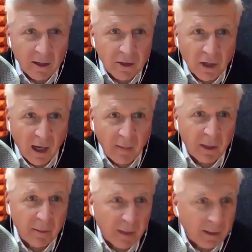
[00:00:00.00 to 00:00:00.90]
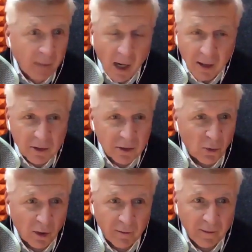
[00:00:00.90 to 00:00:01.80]
a job at a big box
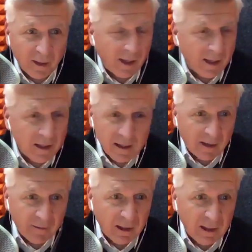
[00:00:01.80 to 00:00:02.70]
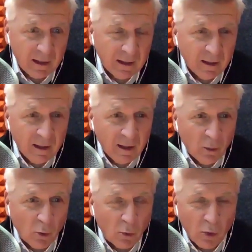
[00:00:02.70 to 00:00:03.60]
store at age 70,
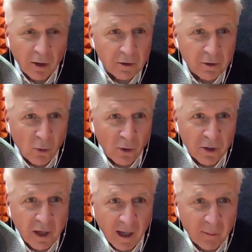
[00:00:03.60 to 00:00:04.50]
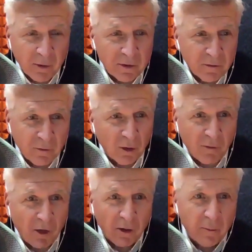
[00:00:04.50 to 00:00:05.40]
wore one of those orange aprons full of
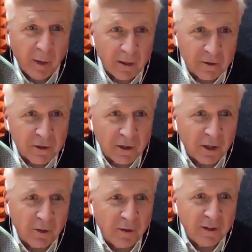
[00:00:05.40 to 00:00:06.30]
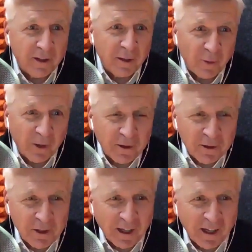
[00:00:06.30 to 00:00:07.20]
all the buttons, that they wear at the
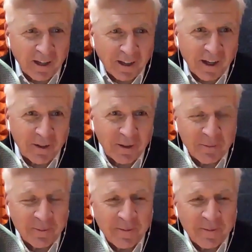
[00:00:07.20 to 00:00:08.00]
checkout counter.